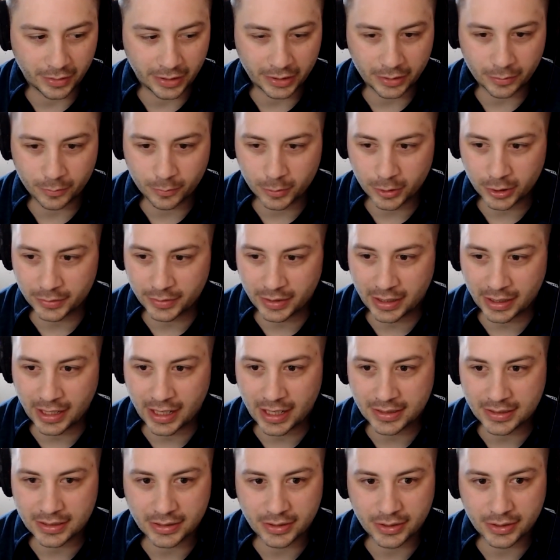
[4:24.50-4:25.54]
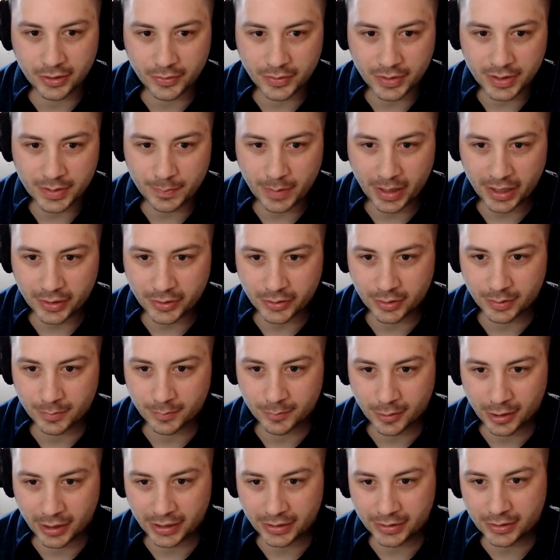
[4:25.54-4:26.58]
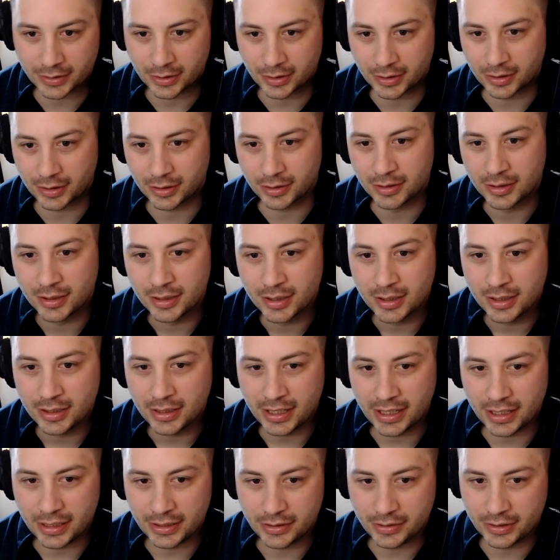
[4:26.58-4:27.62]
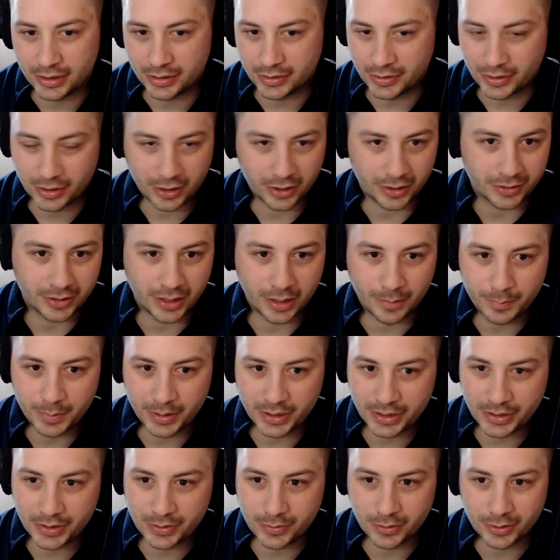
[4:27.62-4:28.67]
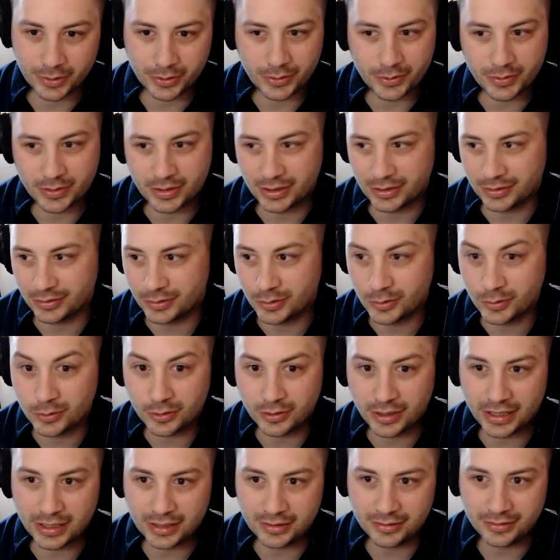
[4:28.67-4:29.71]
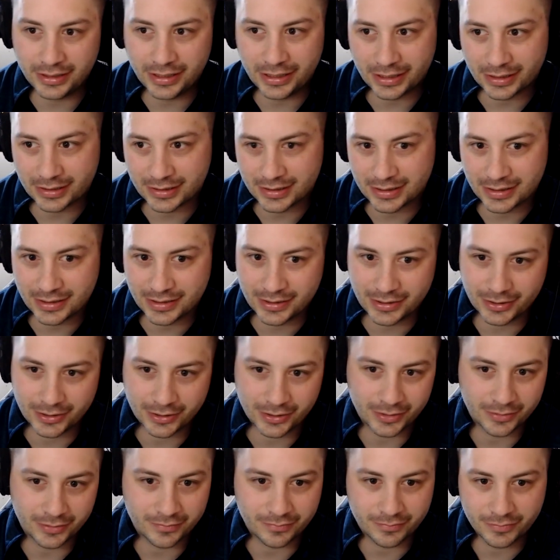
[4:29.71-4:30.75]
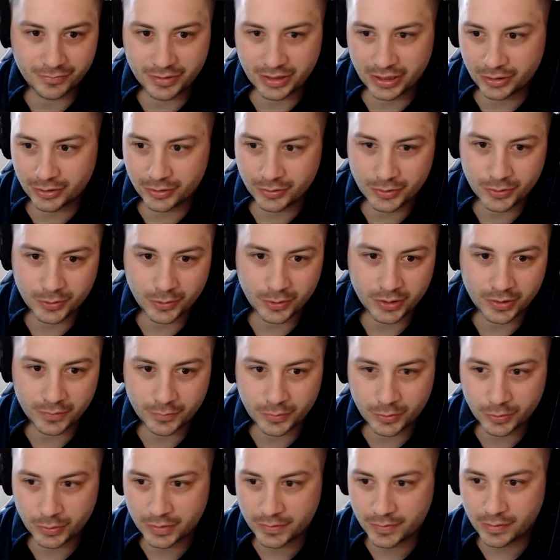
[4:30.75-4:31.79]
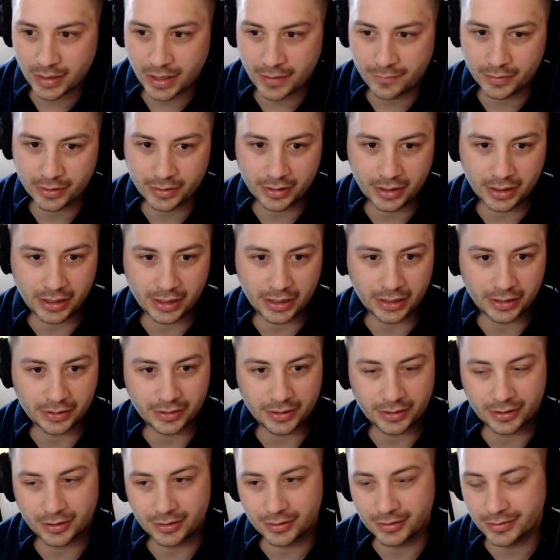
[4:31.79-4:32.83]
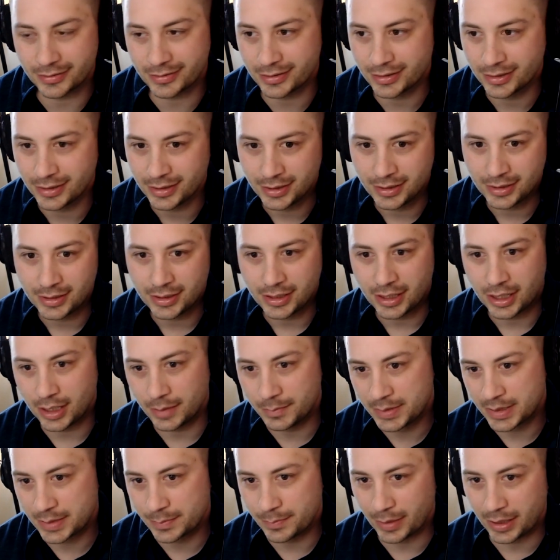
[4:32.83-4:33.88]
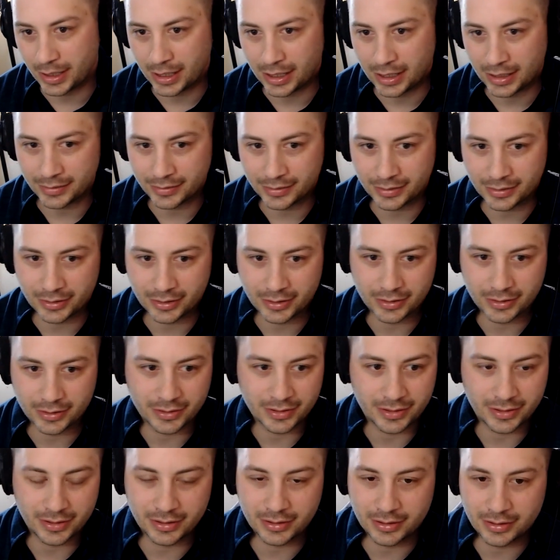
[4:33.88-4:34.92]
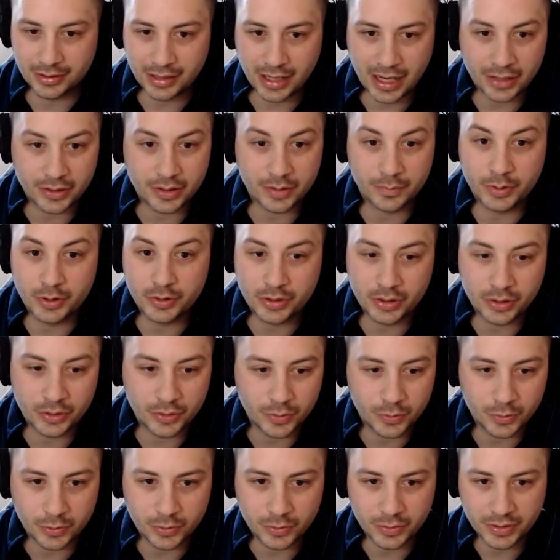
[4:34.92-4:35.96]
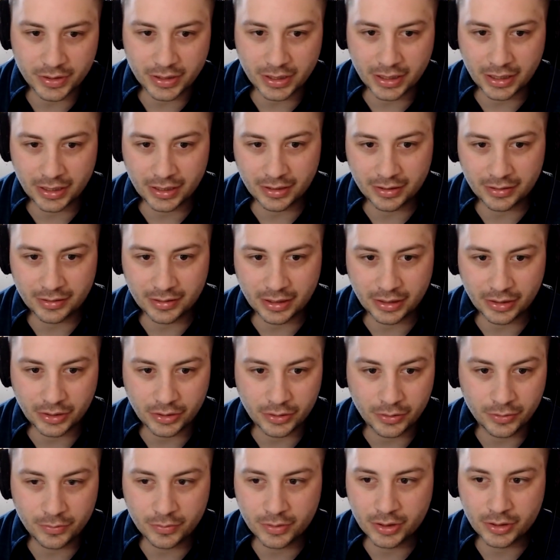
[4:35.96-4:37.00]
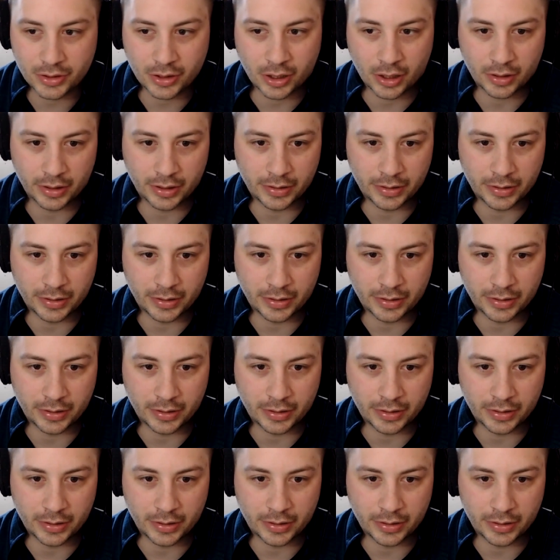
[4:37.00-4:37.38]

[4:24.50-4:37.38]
feel like a word that has its own spectrum, right? There are companies who are using Google Analytics as their single source of truth for everything. There's HubSpot. There's the attribution tools that you